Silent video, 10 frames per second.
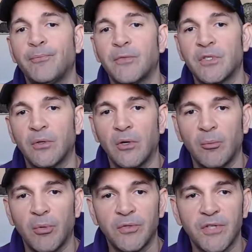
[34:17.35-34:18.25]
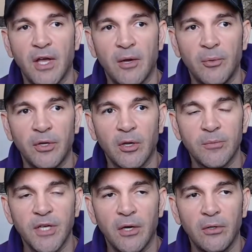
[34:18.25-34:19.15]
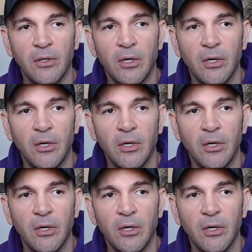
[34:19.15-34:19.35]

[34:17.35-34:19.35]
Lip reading: So I'll post that when it comes out.